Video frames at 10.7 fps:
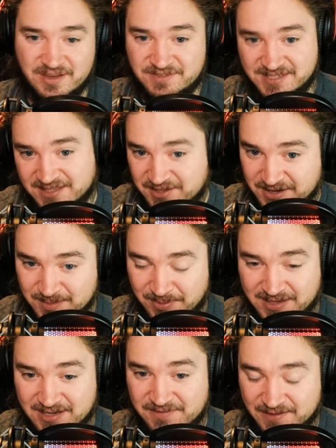they've said they're going to
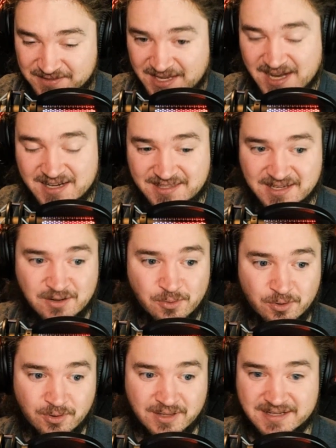play, if they've said anything,
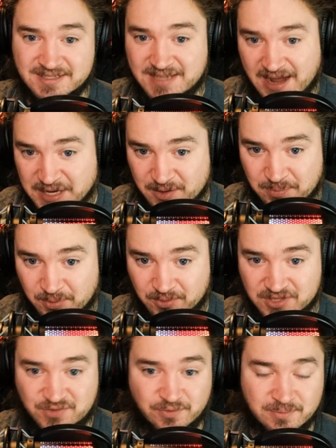or like scouting
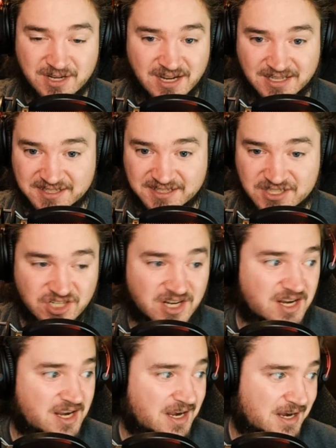reports from college.
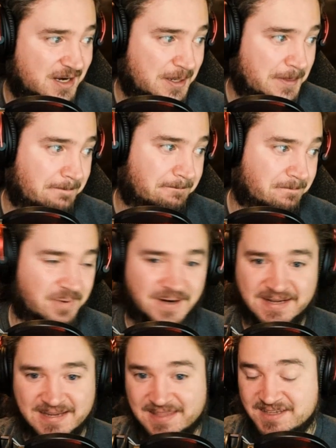
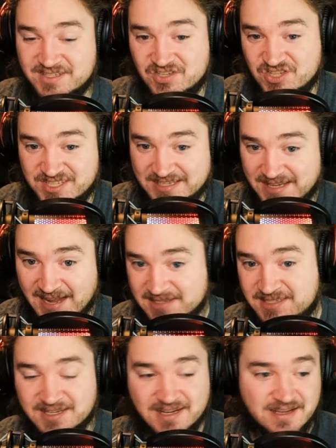But again, this is just a
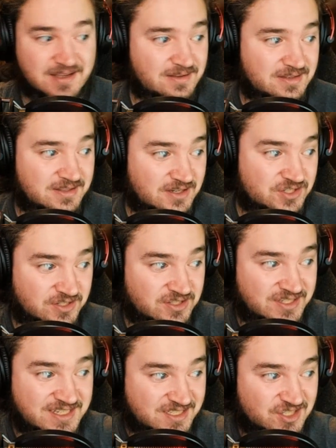guess. There's a
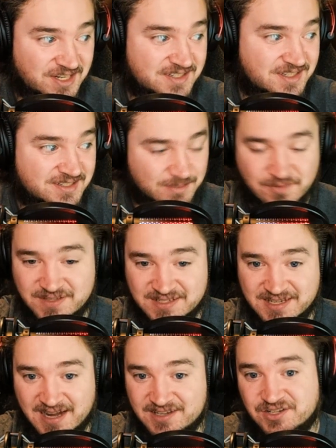decent chance that some of
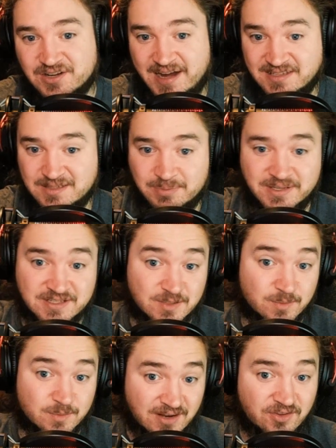these guys are asked to play
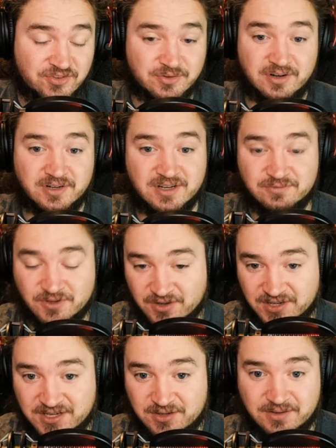somewhere else, or are
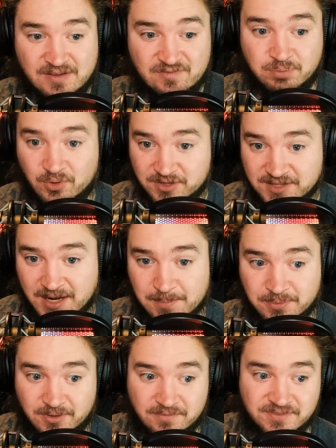converted, or have bulked
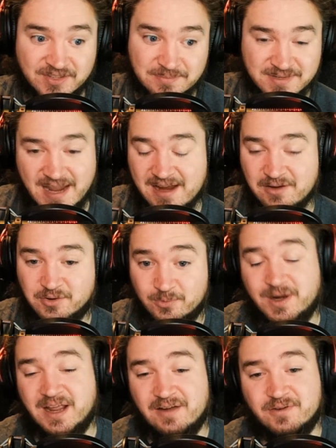up, or have slimmed down, or
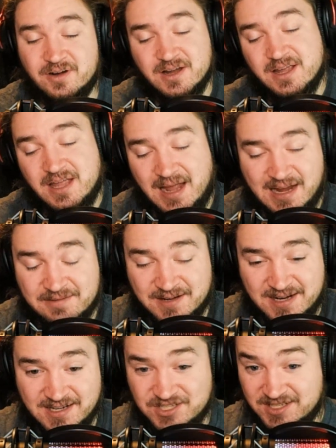whatever. I
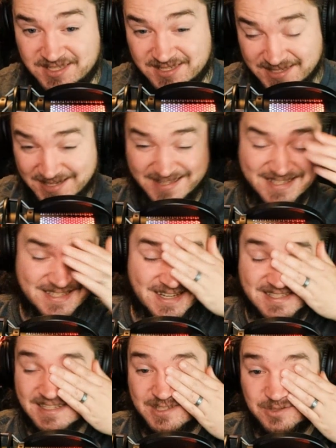haven't got a chance to see any of these
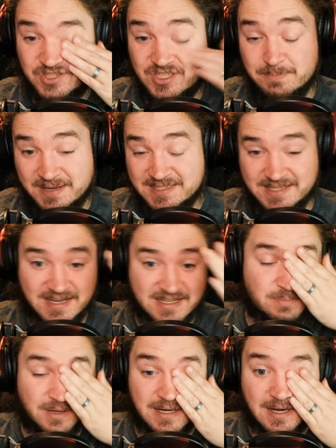guys yet, so it's just a best
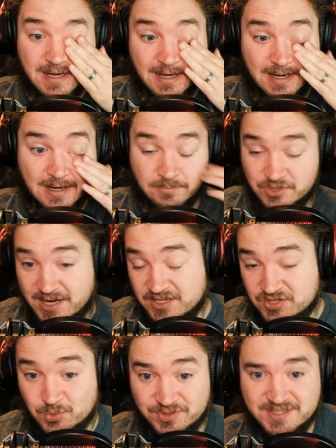guess, but trying
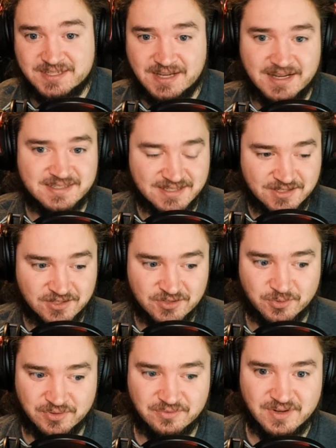to sort these guys into
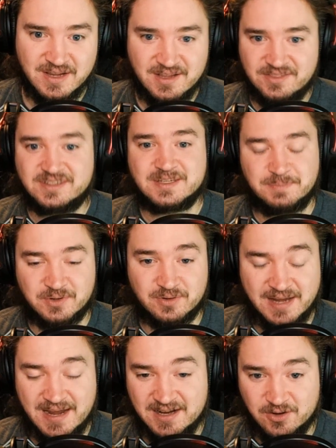sort of the typical
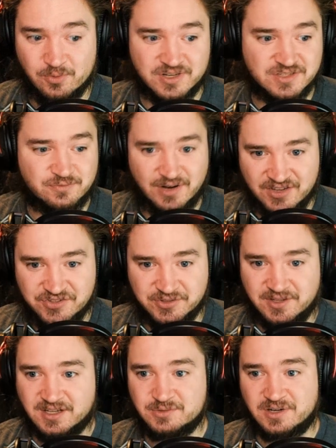categories of roster
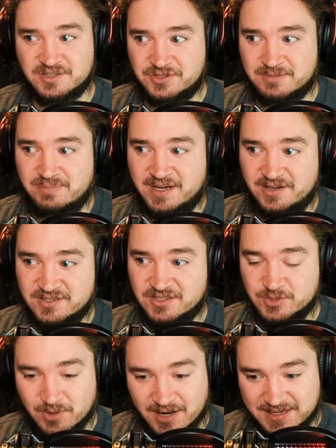locks, roster competitors,
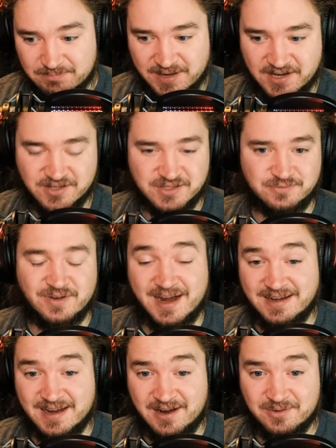and squad competitors to
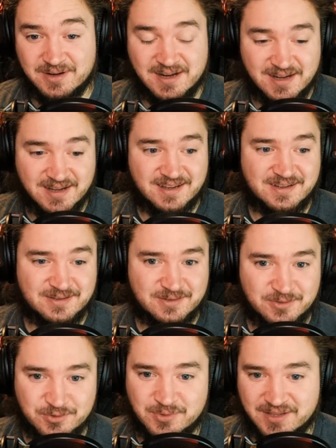find out
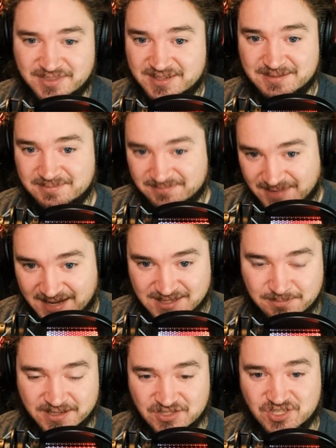who do I think has
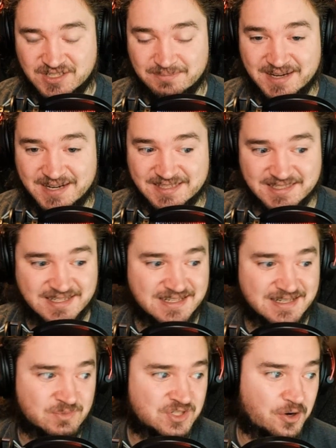the best chance of making this
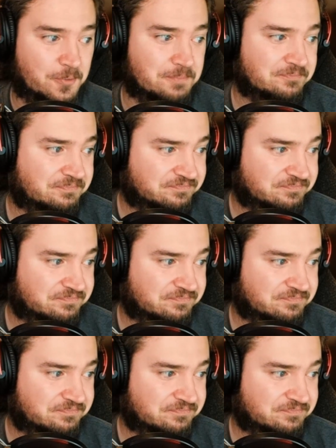team. So